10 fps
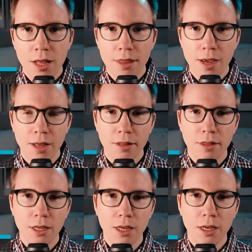that
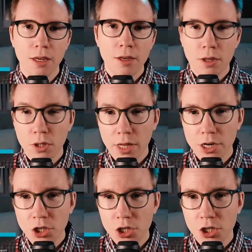the
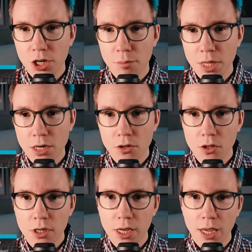relationship that you're
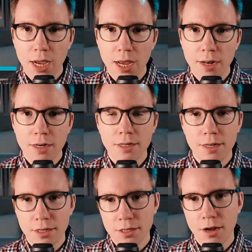looking at
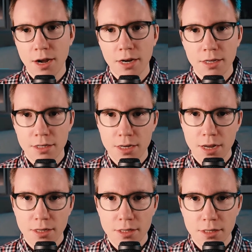does not
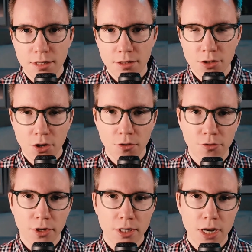exist. So
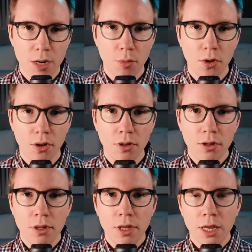for example,
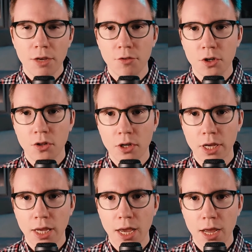if you're
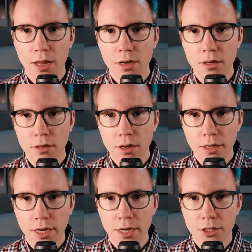looking at
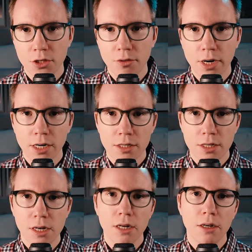lung cancer rates
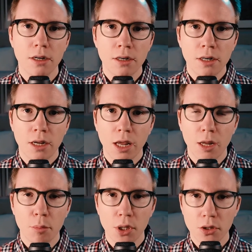near
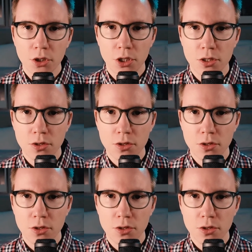a pollution